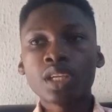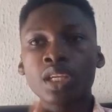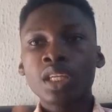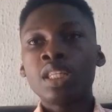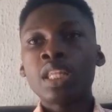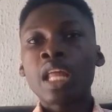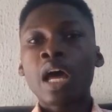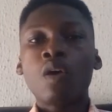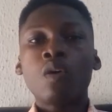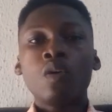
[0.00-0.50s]

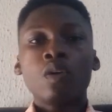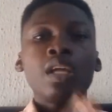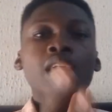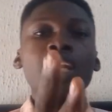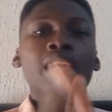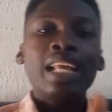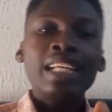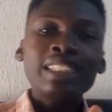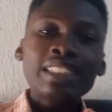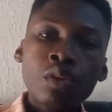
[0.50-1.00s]
Now
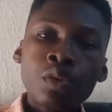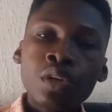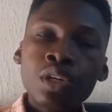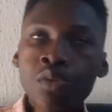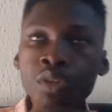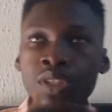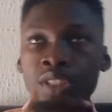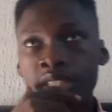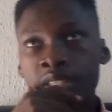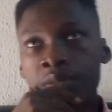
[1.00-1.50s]
let's start with
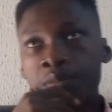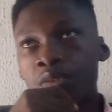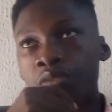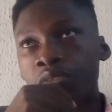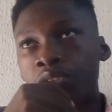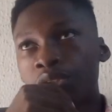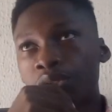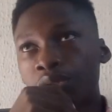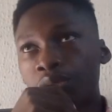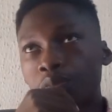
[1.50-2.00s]
liquidity
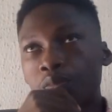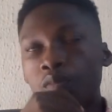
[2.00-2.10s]
provision.